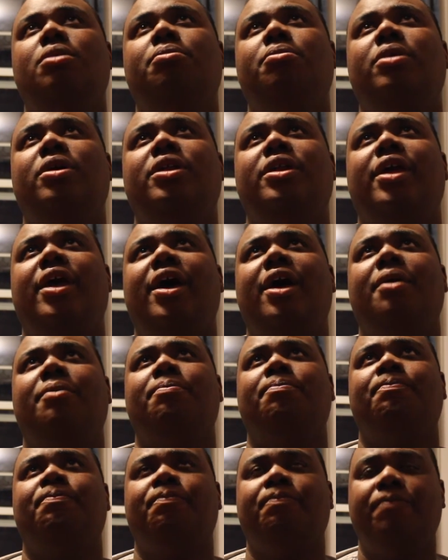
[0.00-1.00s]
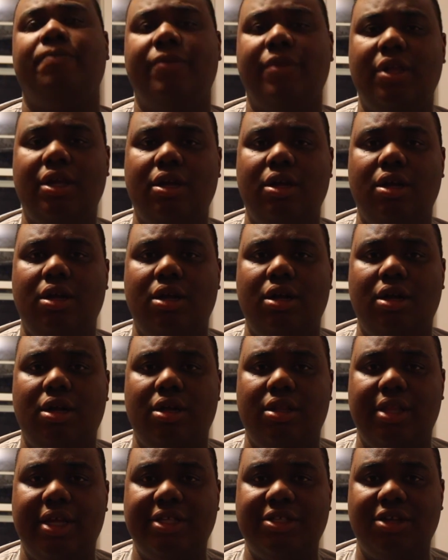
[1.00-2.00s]
But yeah,
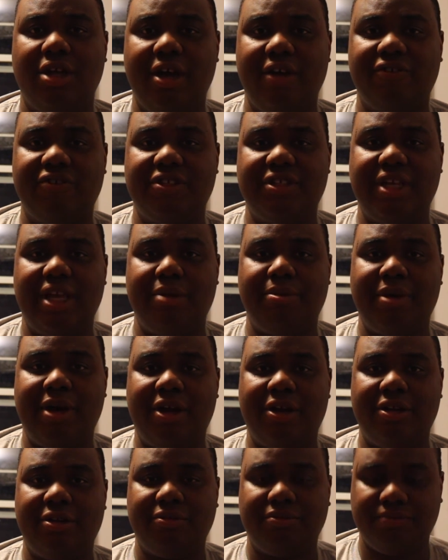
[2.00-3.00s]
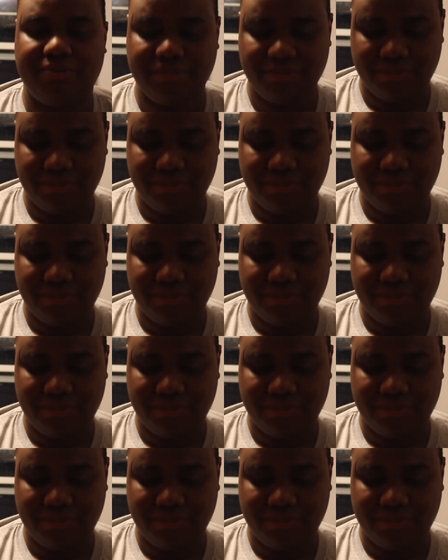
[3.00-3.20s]
that's all I have to say about it.